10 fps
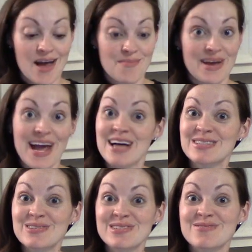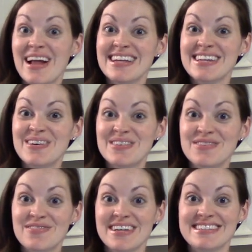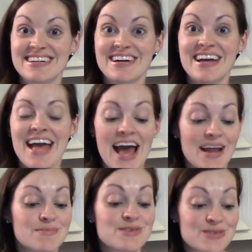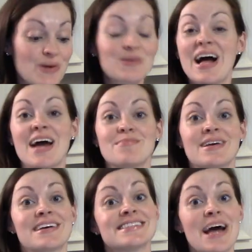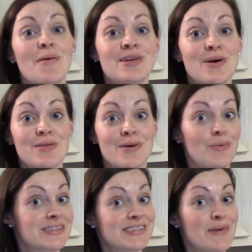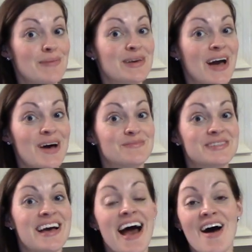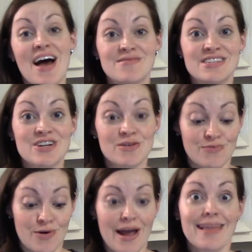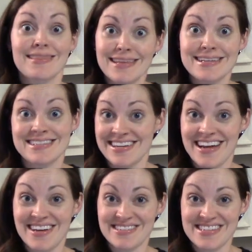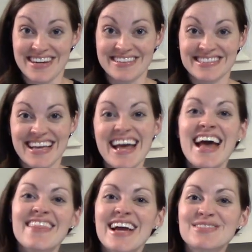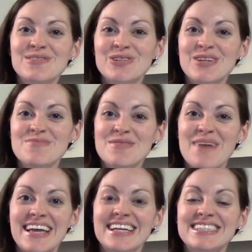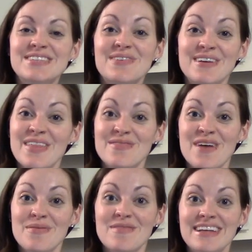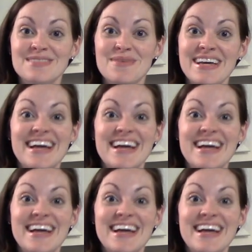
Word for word: My casserole's ready to go in the freezer, and I'm so glad because now I know that once the baby comes, I'll have dinner for at least a night or two. Thanks for joining me in my kitchen for another family recipe,